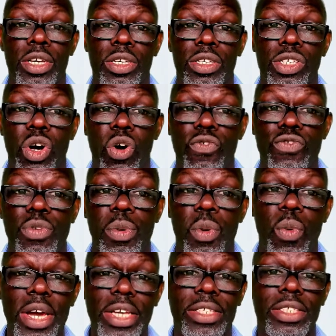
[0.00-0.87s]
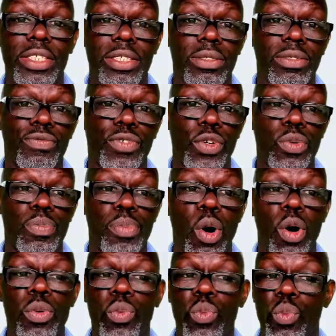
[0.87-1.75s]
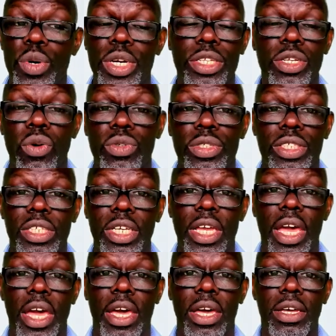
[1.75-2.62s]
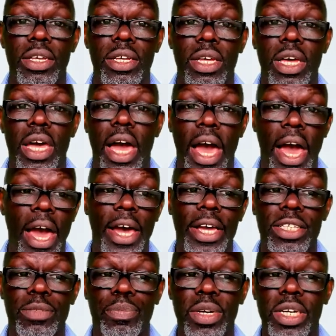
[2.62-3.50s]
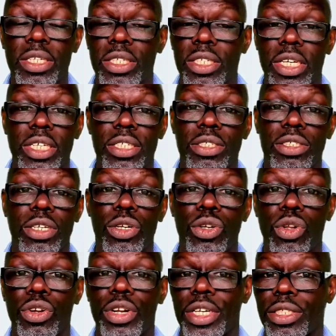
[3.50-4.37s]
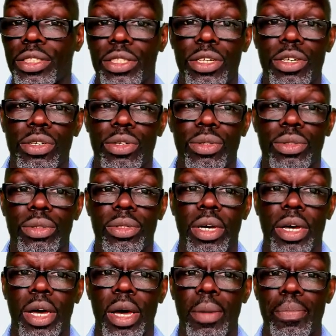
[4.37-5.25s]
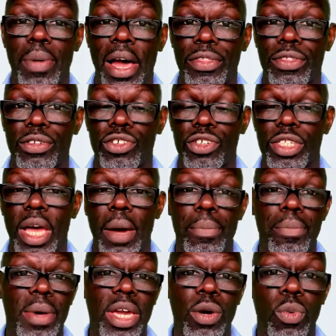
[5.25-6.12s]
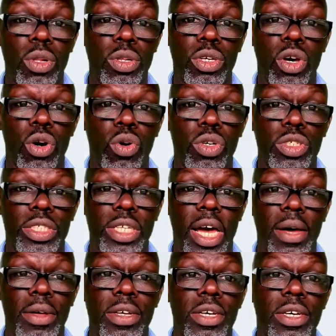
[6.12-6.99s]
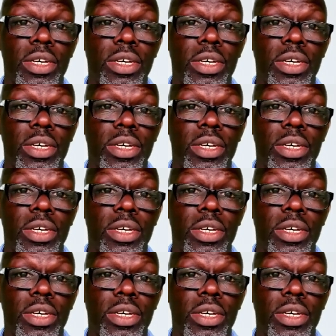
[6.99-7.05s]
So from a Western viewpoint, we don't see it as being an internal and external pathogen that may well cause that.